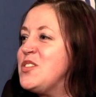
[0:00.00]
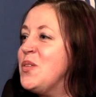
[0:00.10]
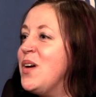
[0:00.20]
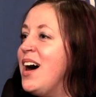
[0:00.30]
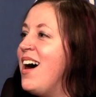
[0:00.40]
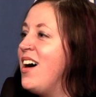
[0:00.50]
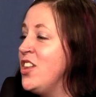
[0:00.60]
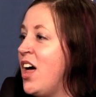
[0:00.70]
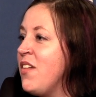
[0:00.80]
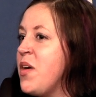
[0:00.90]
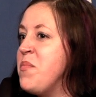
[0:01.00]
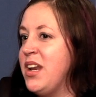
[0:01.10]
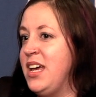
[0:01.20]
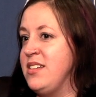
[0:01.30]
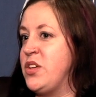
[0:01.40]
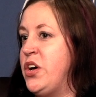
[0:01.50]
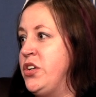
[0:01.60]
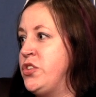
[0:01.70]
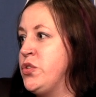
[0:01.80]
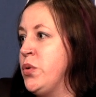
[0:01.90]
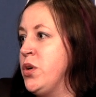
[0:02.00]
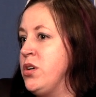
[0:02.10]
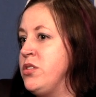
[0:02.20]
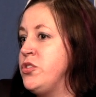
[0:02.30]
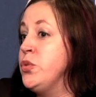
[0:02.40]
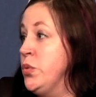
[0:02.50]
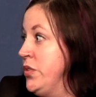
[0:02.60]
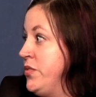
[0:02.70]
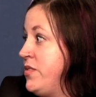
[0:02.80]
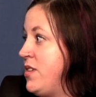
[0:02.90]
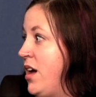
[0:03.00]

so uh, a lot of that money has gone toward tools,